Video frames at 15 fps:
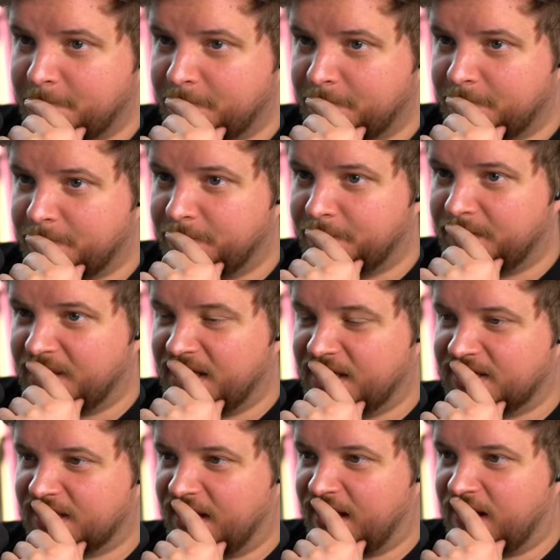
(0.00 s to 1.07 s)
But it's
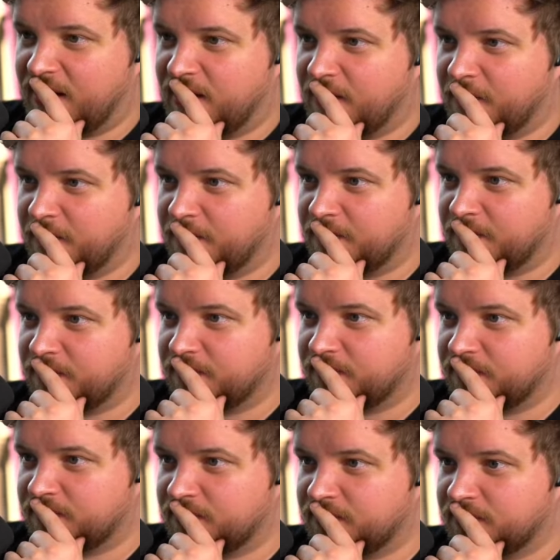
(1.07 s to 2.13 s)
like,
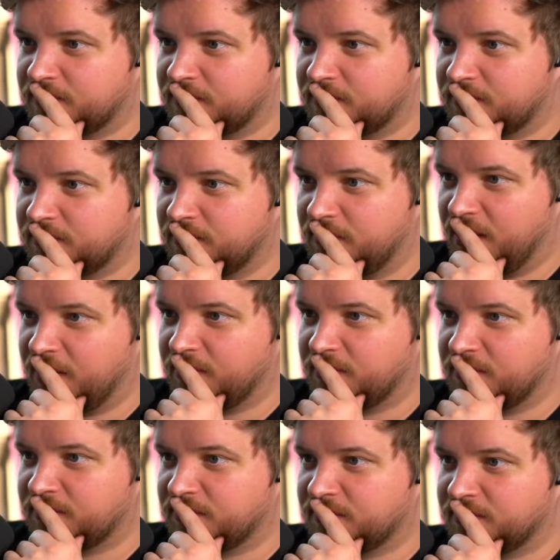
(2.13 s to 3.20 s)
you know,
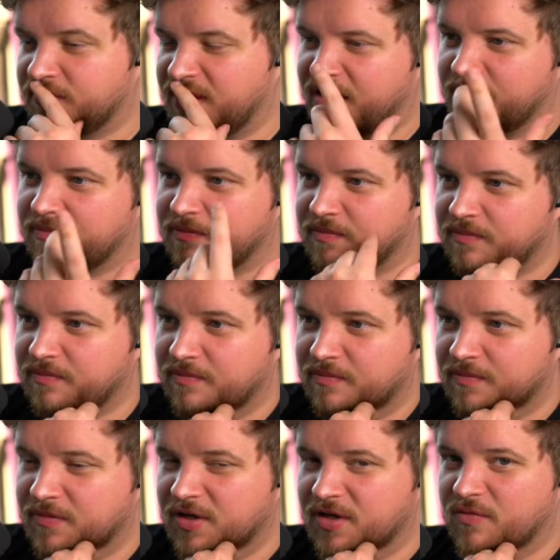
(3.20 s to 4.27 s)
yeah.
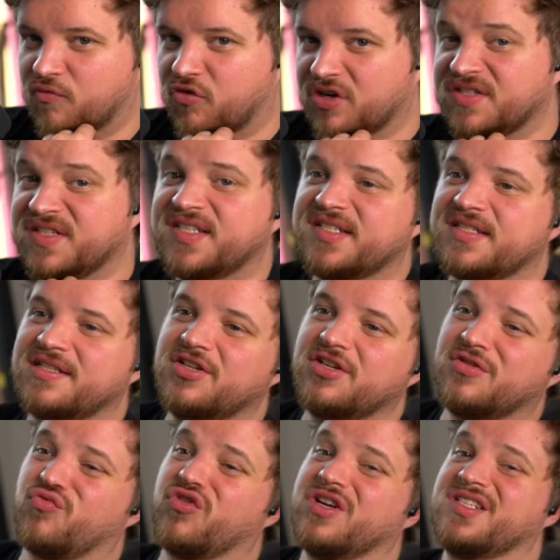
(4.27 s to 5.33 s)
You can riz
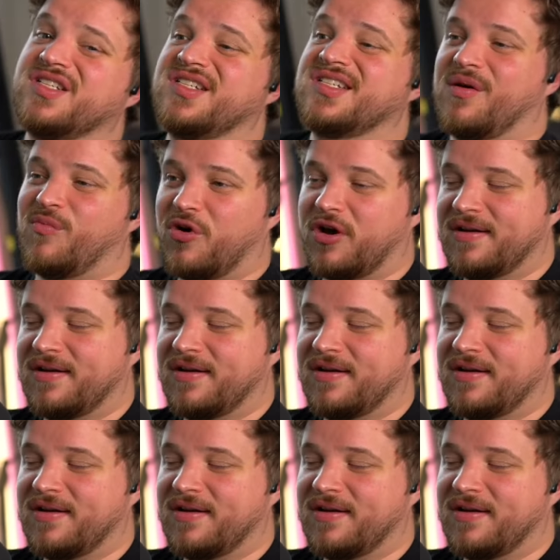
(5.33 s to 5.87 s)
someone.